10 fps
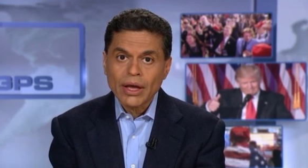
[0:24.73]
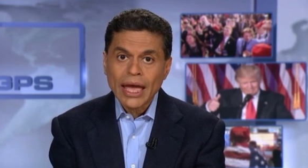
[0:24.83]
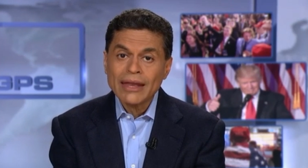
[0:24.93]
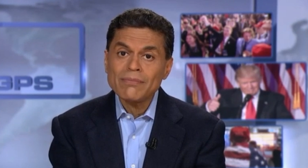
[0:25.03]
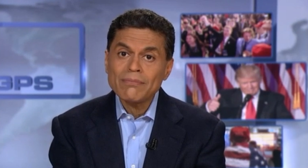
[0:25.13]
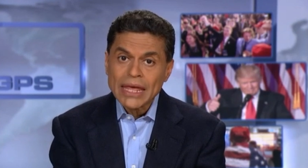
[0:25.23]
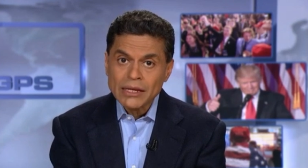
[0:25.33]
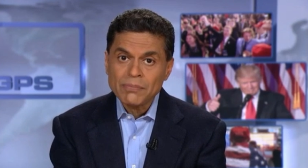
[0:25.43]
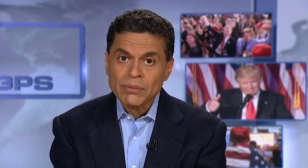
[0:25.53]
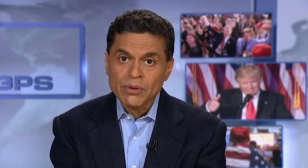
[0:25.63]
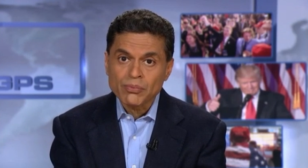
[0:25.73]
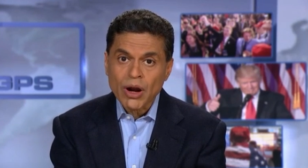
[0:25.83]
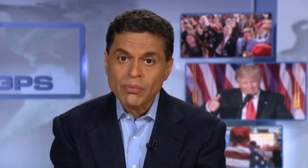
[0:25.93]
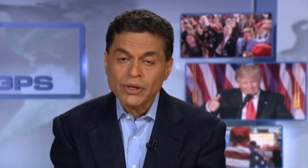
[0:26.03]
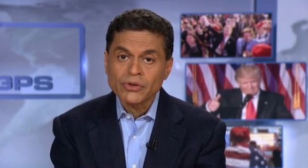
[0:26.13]
and many people
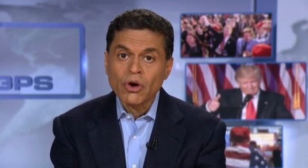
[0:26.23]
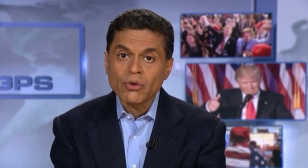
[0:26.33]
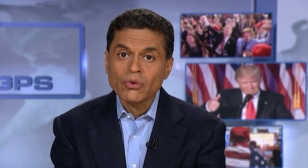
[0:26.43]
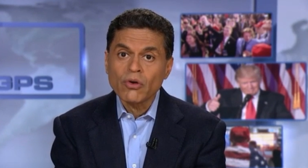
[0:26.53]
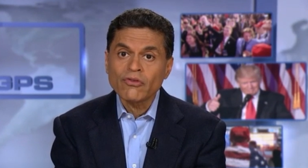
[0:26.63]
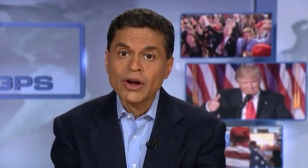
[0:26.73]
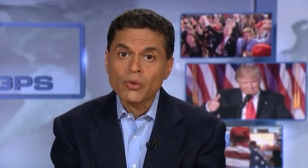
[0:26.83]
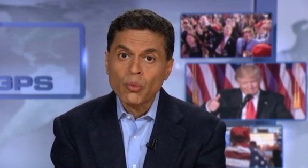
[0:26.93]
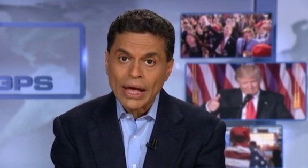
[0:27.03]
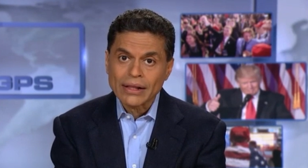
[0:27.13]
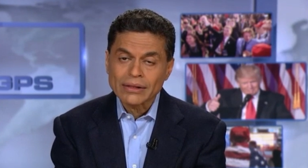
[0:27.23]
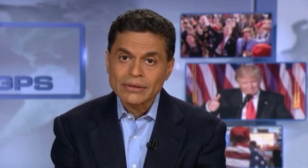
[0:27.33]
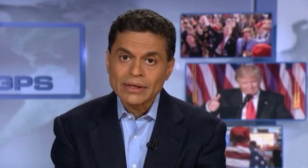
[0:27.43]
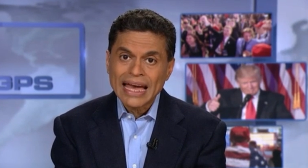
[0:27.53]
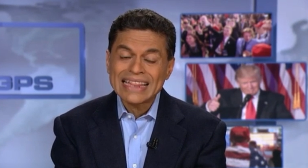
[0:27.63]
probably don't know very well,
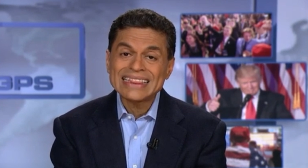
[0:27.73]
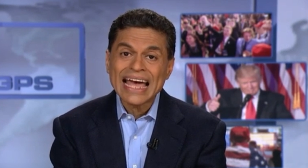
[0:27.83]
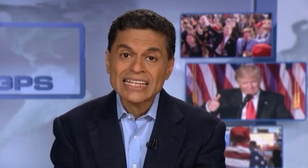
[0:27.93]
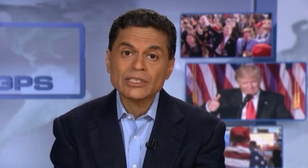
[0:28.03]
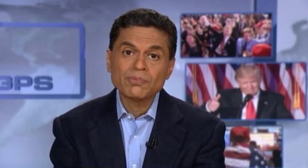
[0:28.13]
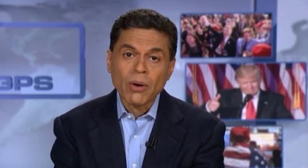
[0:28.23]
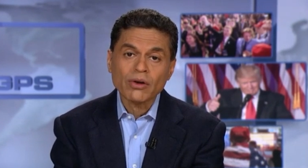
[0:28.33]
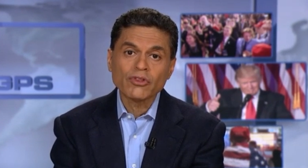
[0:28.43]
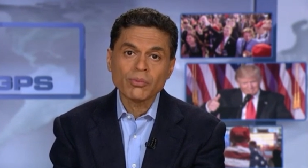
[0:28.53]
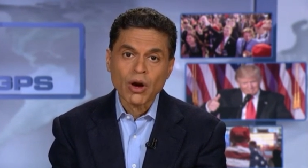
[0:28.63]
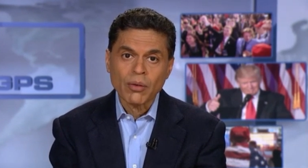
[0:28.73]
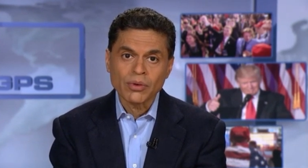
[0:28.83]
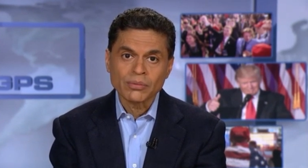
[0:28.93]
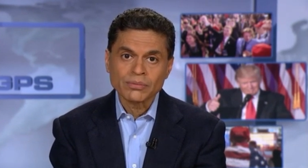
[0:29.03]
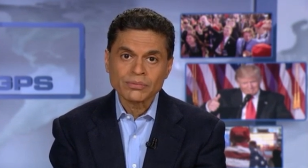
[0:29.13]
and that's part of the problem.